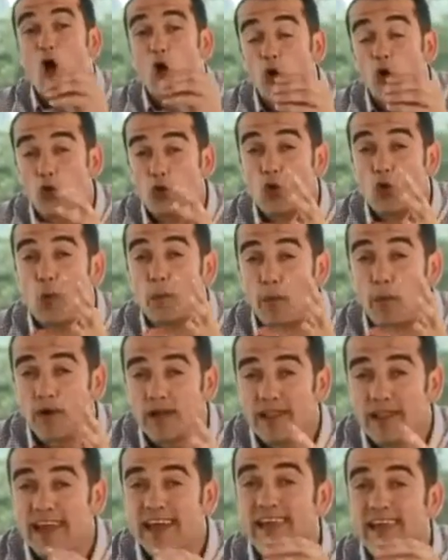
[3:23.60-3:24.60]
to a
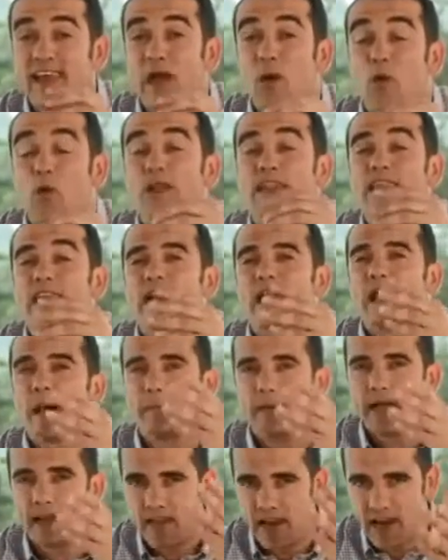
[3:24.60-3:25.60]
component that's found in the skin
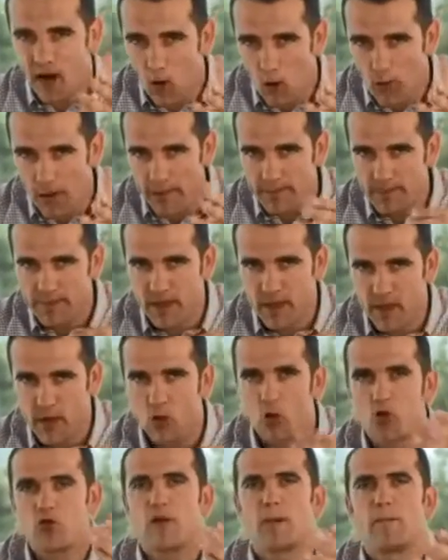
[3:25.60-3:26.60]
of grapes,
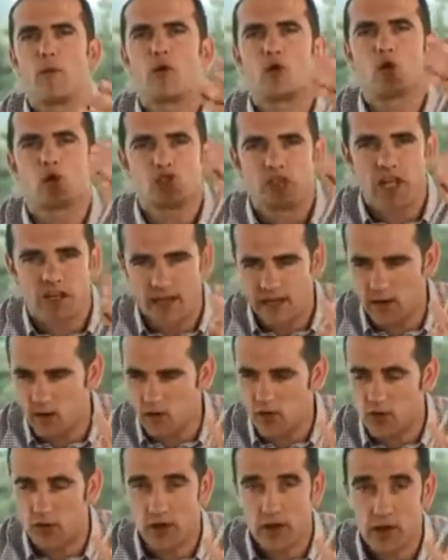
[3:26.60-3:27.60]
the famous
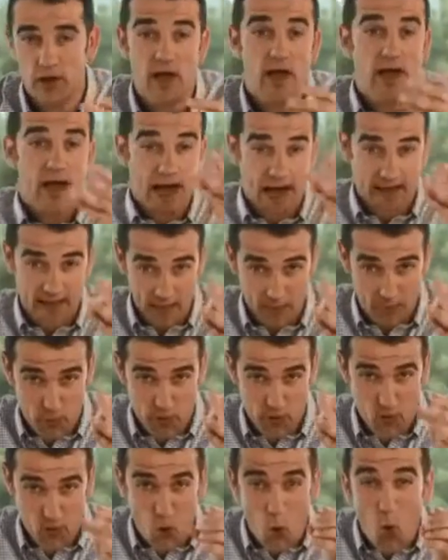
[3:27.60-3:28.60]
tannins. So
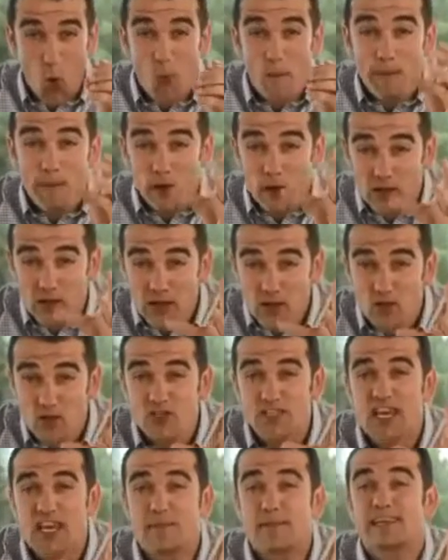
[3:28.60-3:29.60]
therefore, a red wine
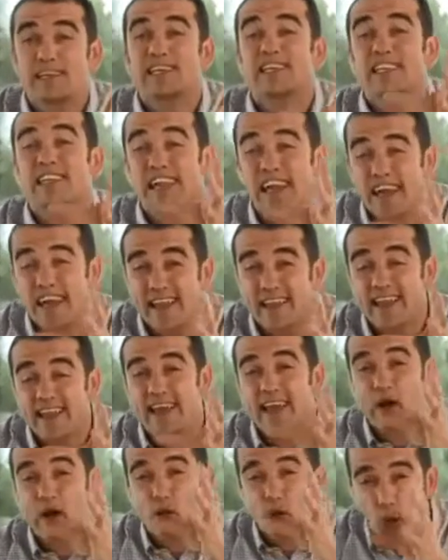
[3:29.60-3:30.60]
will be more astringent
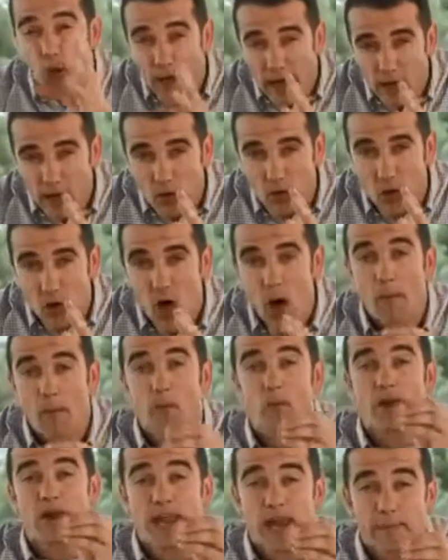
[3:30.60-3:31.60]
than a white wine,
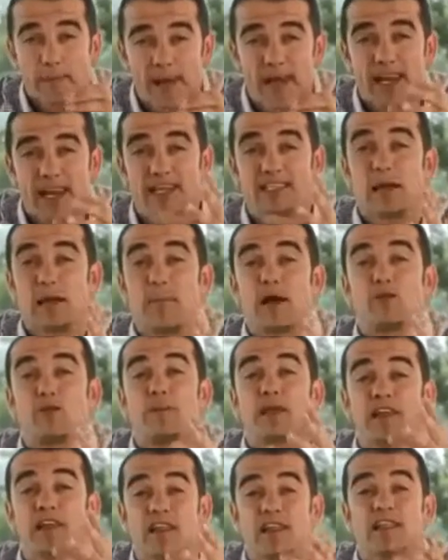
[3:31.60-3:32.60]
because the skin is
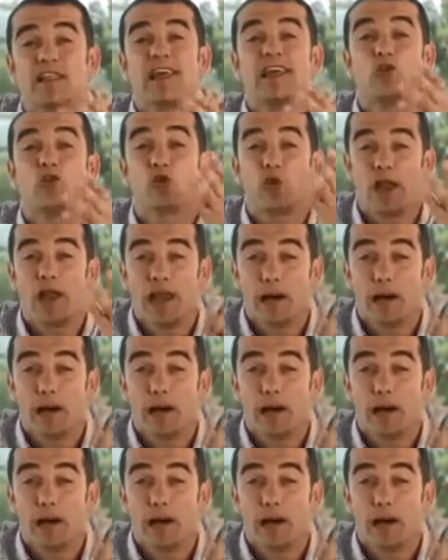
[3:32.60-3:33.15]
present during the